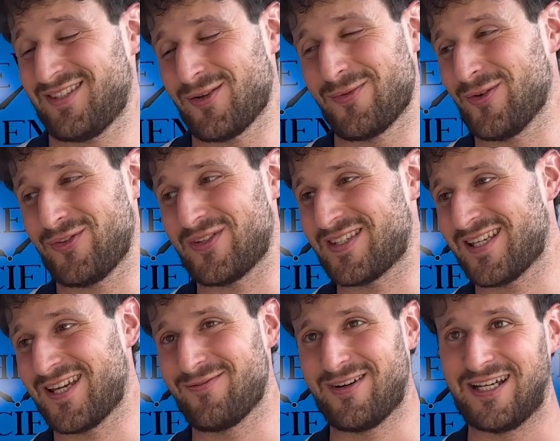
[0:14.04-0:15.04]
not much you
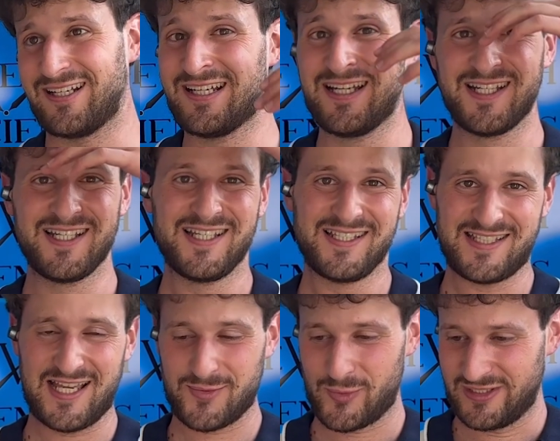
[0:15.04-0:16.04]
say, man.
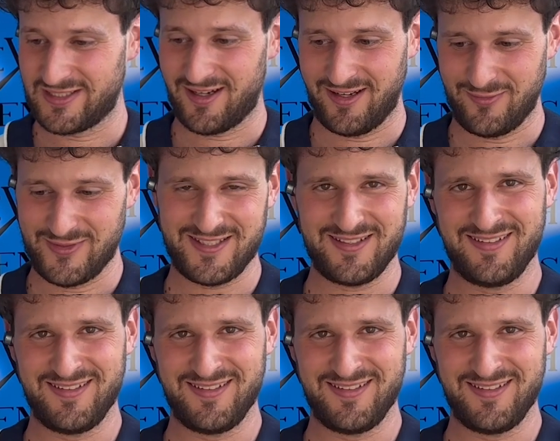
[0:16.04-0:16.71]
Desperate times.